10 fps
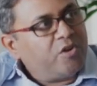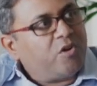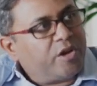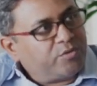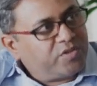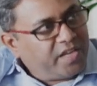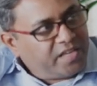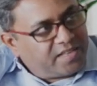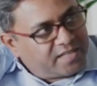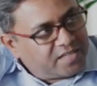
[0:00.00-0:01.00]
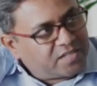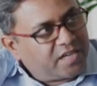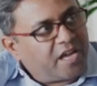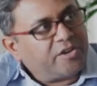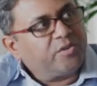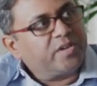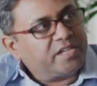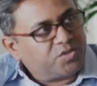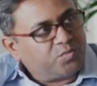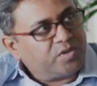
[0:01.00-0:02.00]
or you think that the scenario
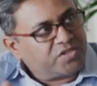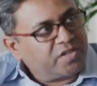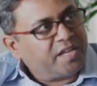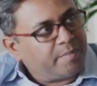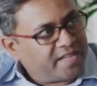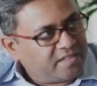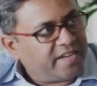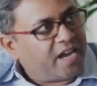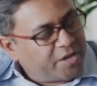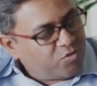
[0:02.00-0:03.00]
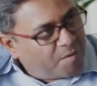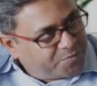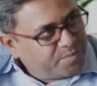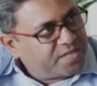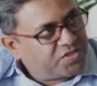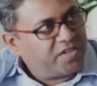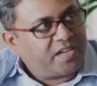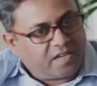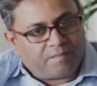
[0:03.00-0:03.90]
is worsening by the day? Are you optimistic?